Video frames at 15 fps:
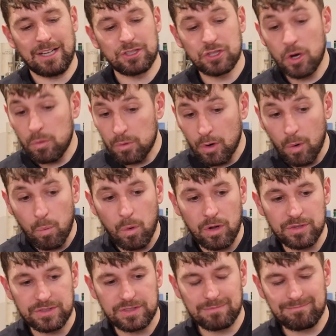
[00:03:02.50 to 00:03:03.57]
I don't know
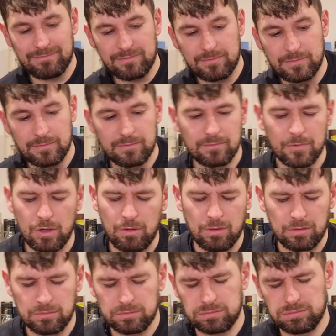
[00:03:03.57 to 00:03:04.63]
what...
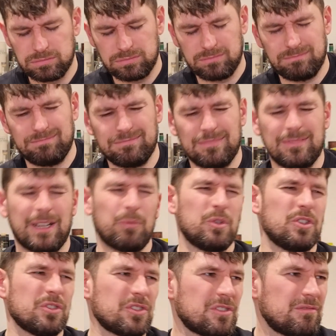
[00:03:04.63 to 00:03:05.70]
Oh, can
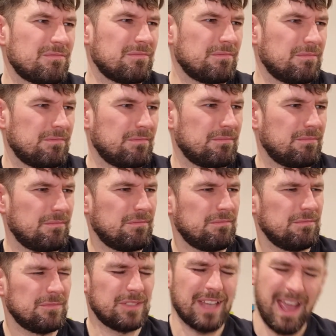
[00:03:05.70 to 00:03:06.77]
we just...
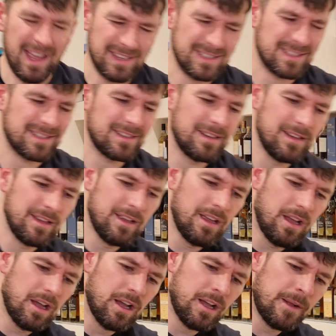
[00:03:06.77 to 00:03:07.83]
Yes.
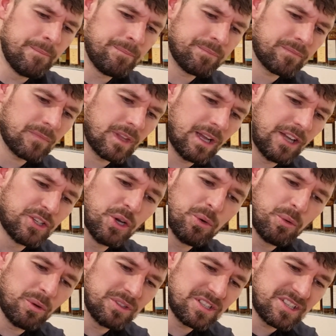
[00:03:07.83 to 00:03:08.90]
I
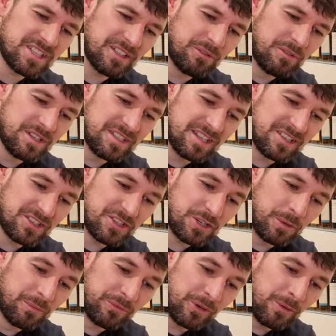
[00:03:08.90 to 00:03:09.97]
don't know what distilleries this has
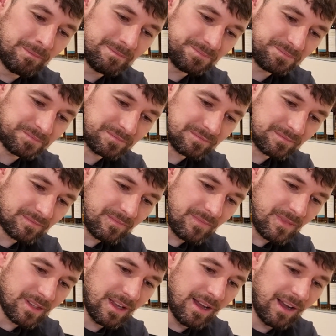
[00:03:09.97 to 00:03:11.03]
come from.
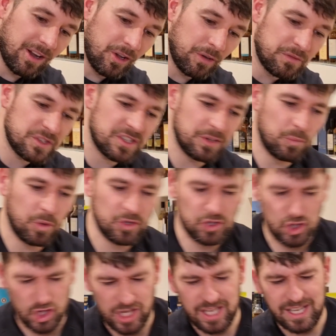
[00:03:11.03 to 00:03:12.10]
I obviously was
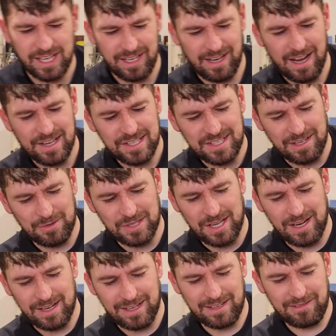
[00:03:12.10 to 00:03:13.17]
cheeky and asked. I was
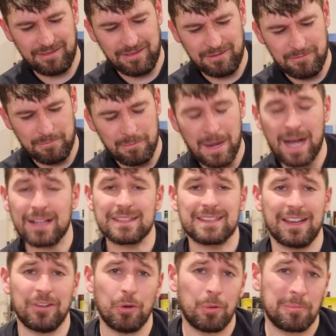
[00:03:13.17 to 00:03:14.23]
like,
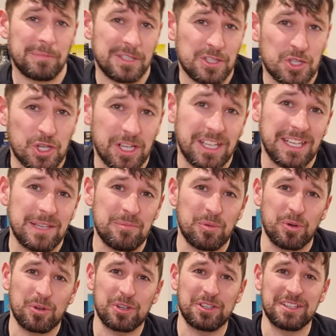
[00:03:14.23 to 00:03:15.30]
Matt, I know I'm being cheeky,
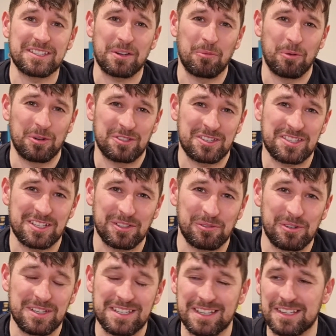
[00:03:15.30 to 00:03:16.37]
but can you tell what
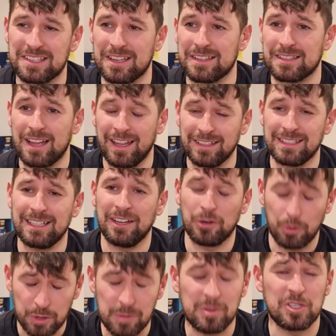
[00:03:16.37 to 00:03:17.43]
distillery is? And he says, Andy, I
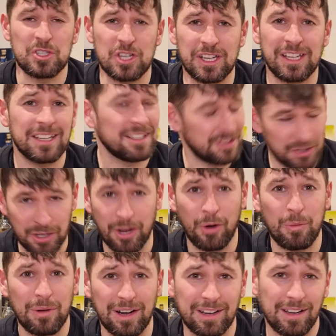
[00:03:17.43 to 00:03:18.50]
know you're being cheeky, and
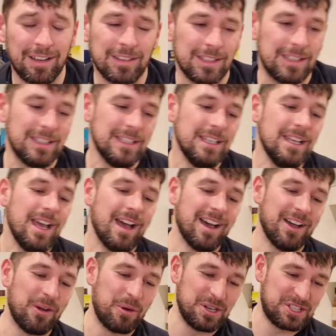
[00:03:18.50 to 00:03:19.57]
no, I can't,
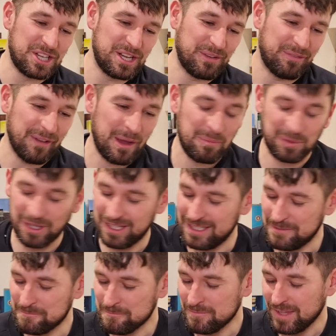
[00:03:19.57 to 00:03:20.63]
which is fair
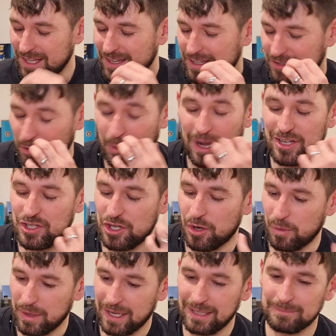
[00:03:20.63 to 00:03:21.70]
play. Don't ask, you
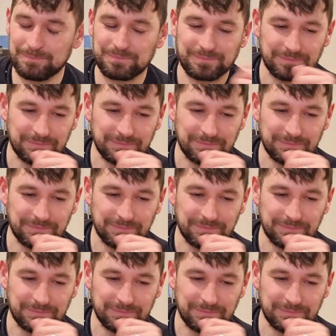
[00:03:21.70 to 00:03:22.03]
don't get.